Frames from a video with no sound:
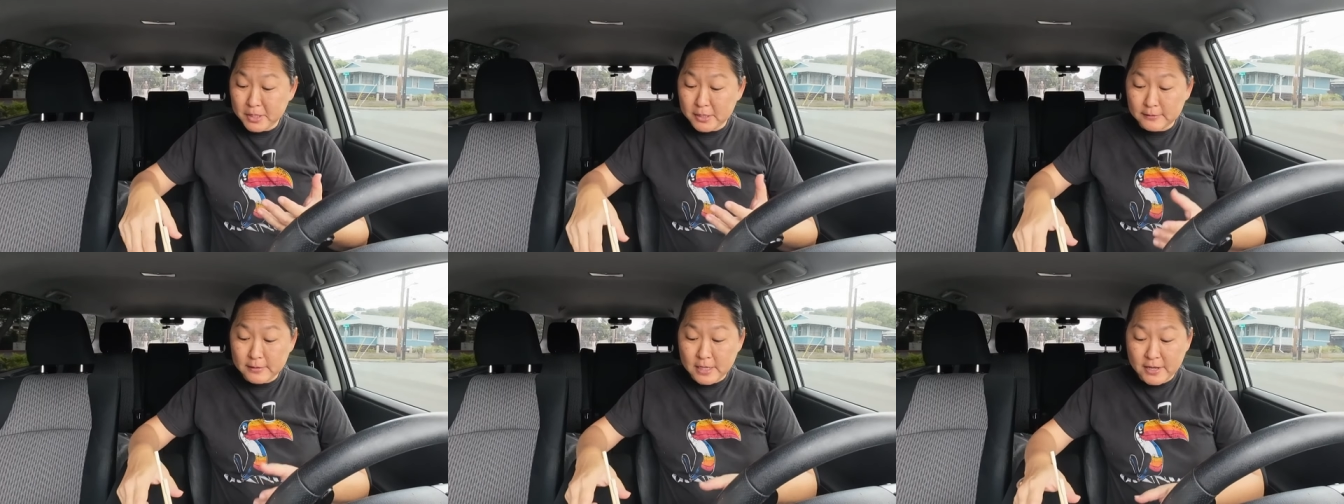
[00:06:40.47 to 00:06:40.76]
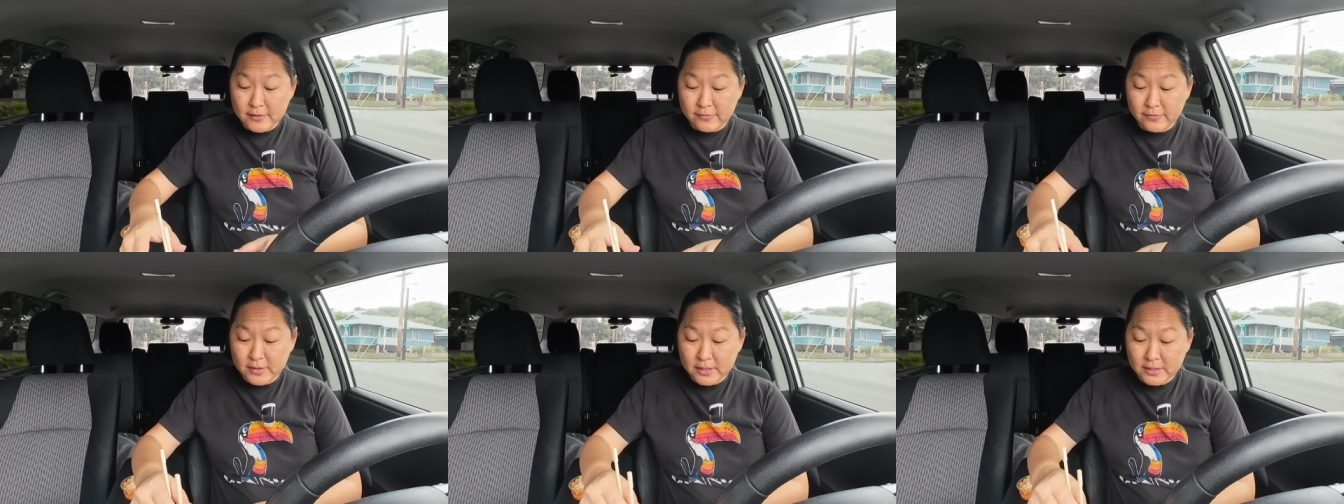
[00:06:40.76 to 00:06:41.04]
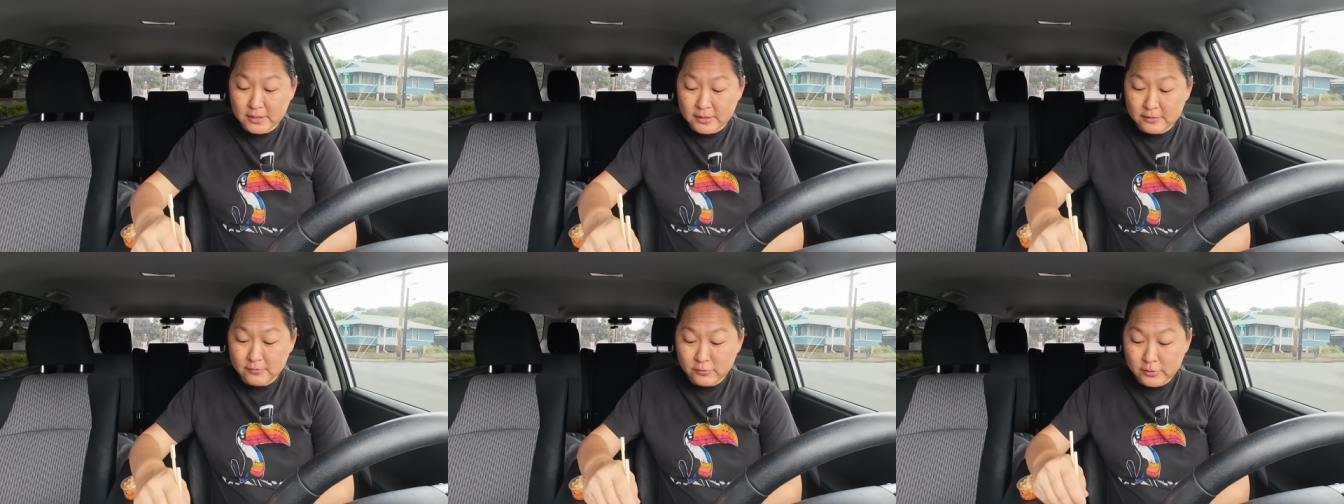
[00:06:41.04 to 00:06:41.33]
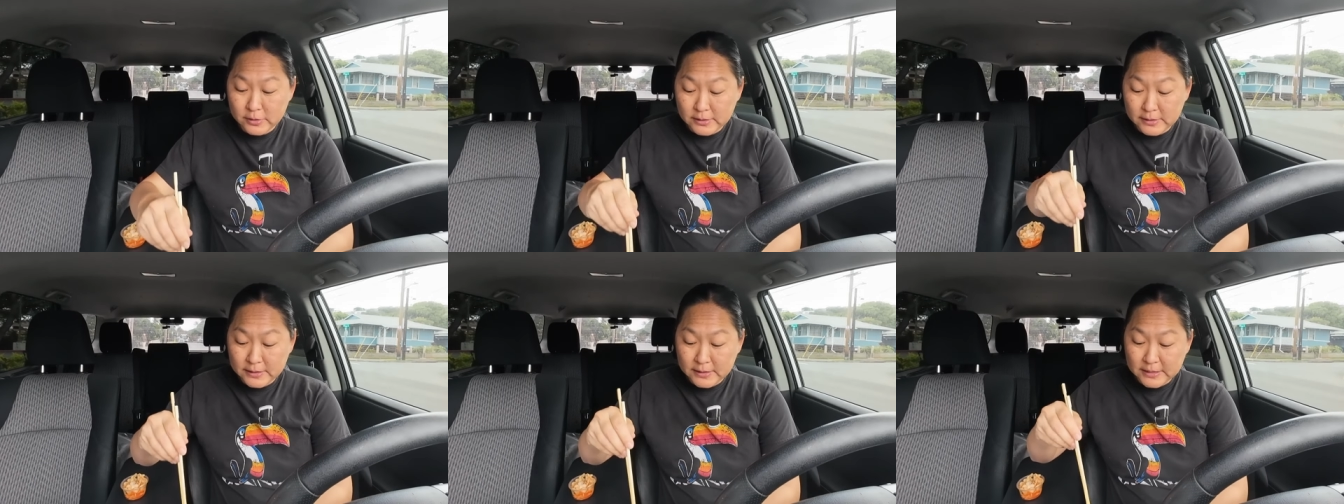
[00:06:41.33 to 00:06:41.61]
but I think it
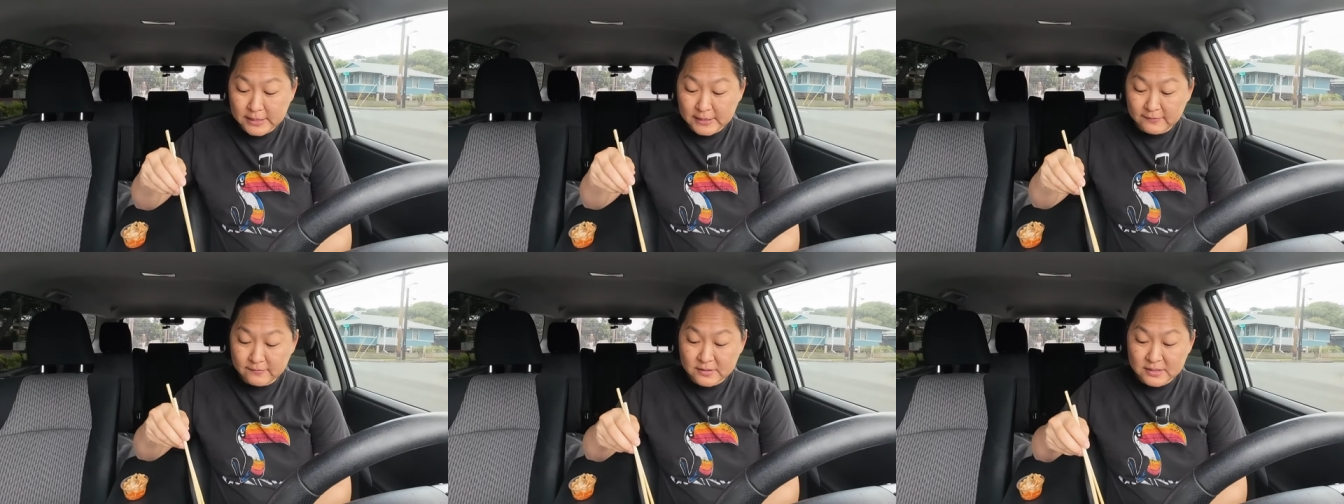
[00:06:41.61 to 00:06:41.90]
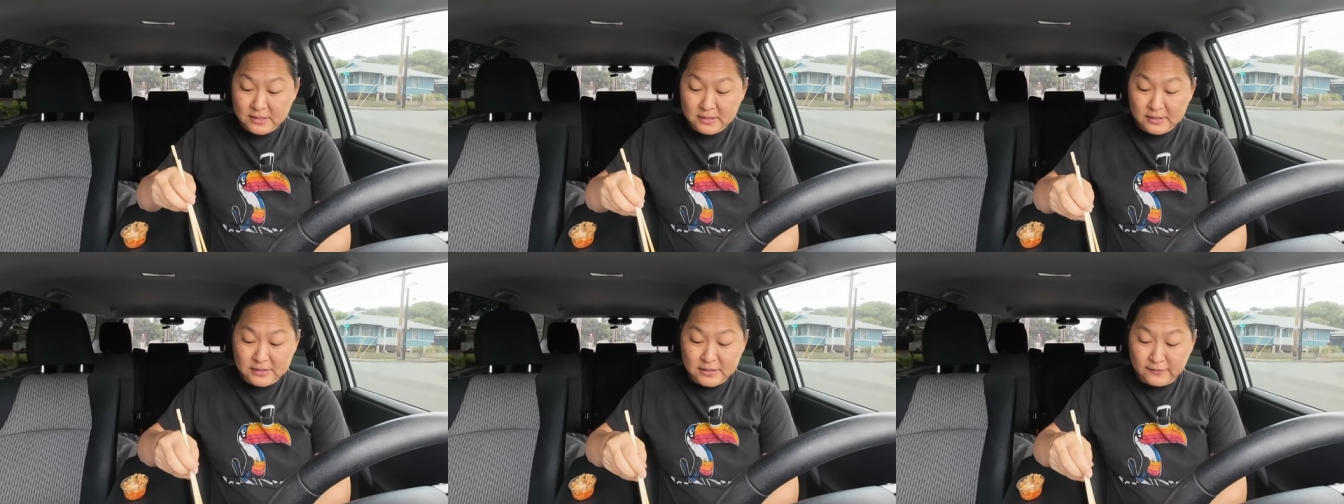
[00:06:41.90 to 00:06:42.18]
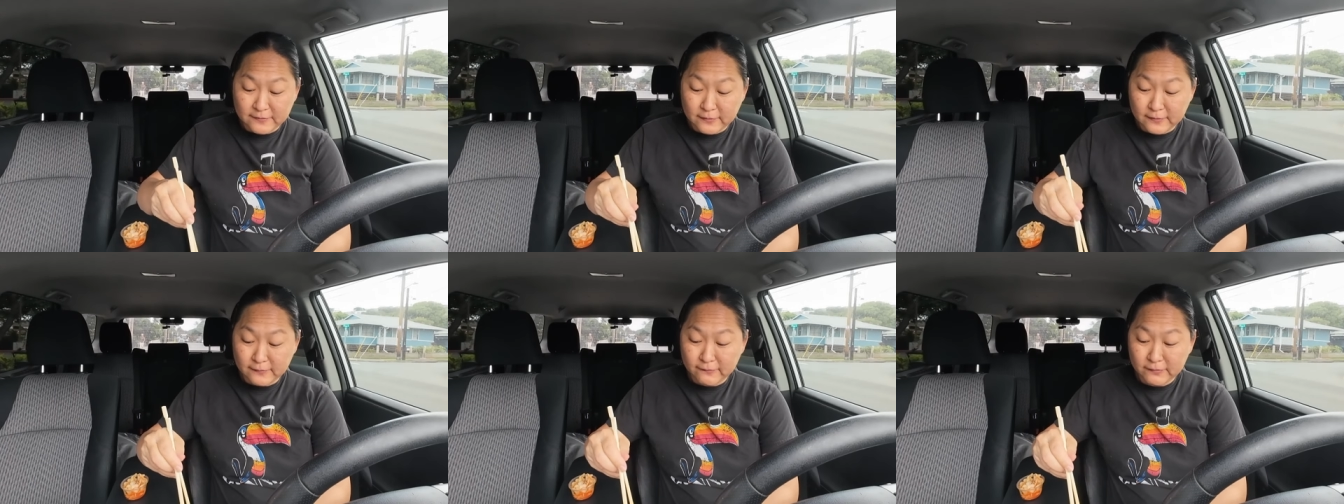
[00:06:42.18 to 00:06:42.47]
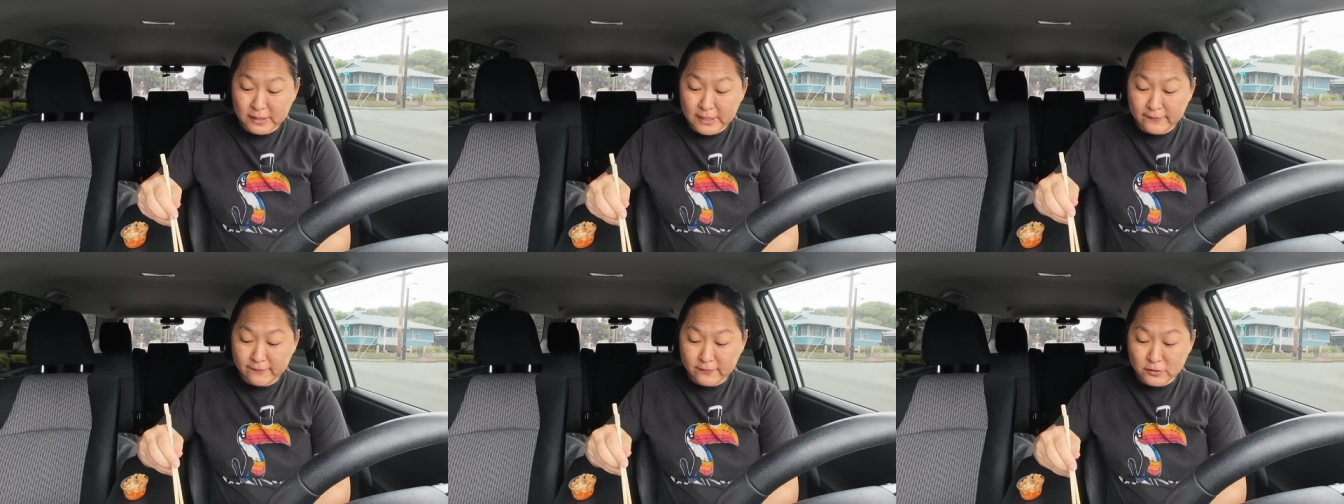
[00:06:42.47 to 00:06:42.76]
really gives a
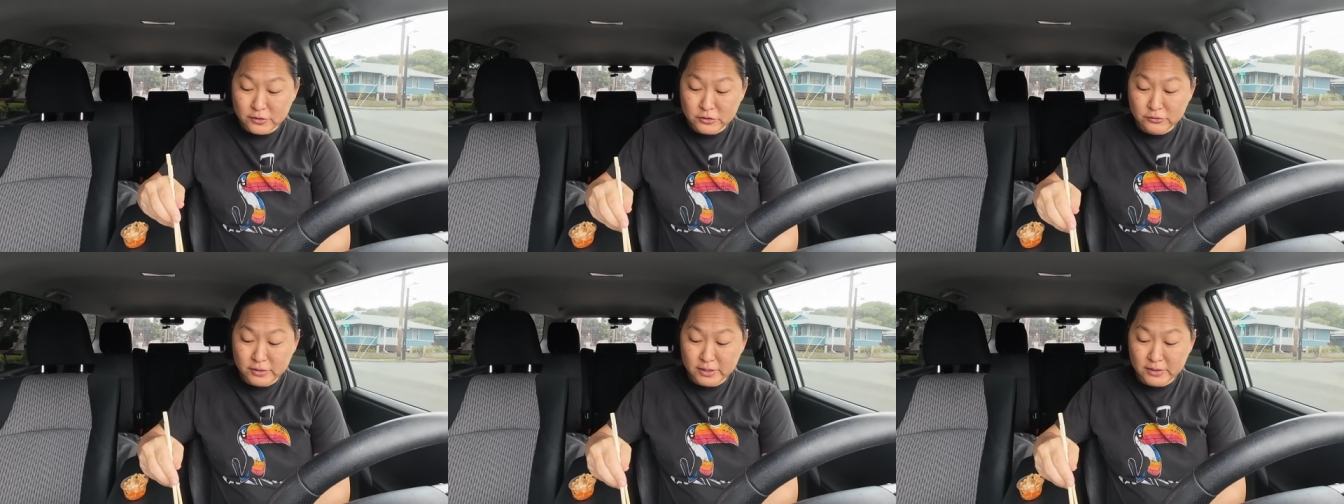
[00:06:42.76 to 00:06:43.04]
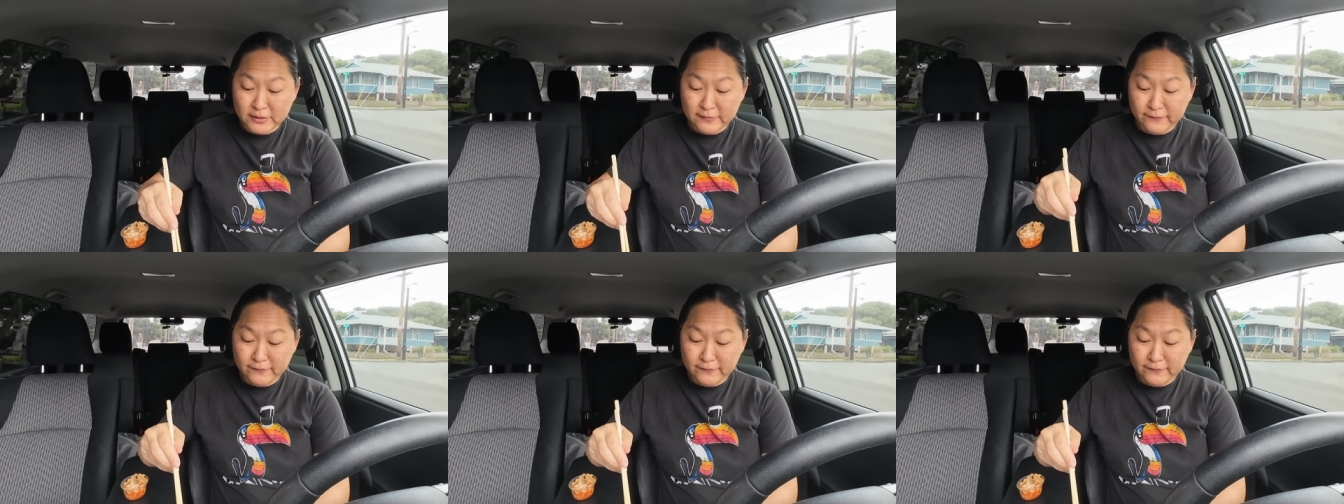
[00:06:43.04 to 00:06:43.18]
different flavor to it